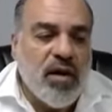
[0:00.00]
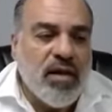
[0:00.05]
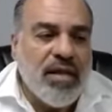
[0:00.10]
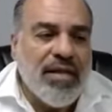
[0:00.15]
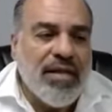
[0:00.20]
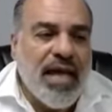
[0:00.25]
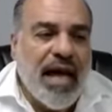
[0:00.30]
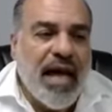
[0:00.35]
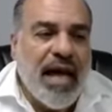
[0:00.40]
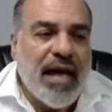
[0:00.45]

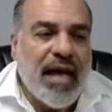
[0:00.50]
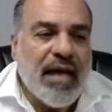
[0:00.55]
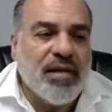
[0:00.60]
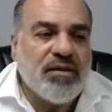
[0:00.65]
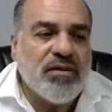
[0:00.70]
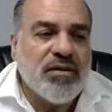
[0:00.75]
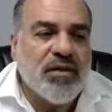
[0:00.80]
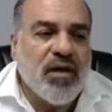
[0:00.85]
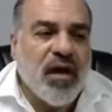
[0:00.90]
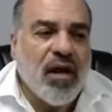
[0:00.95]

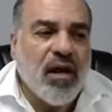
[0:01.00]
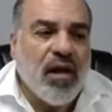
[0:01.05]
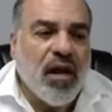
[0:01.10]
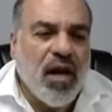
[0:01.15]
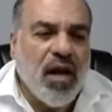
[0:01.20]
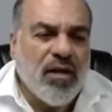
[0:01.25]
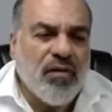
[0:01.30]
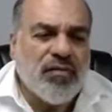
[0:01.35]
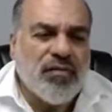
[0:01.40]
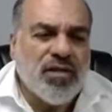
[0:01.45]
that a
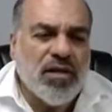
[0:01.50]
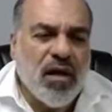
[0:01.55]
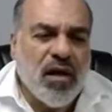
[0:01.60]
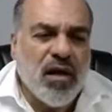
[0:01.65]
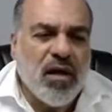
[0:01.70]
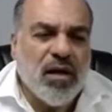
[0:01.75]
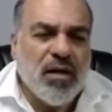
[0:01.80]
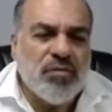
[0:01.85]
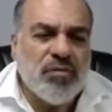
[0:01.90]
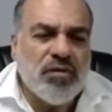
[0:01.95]
lot of
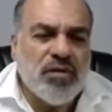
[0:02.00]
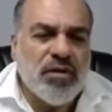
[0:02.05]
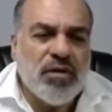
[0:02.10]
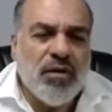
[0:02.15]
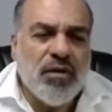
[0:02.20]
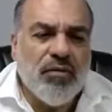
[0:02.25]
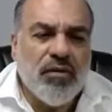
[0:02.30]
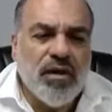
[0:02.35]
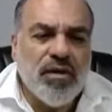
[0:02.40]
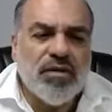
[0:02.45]
times
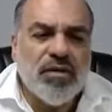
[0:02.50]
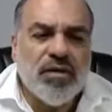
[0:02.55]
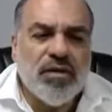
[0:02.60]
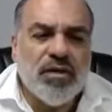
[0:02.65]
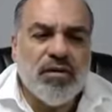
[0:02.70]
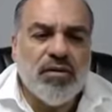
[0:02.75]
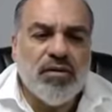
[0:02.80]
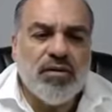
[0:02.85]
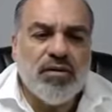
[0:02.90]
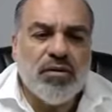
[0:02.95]
there
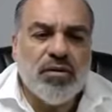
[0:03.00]
isn't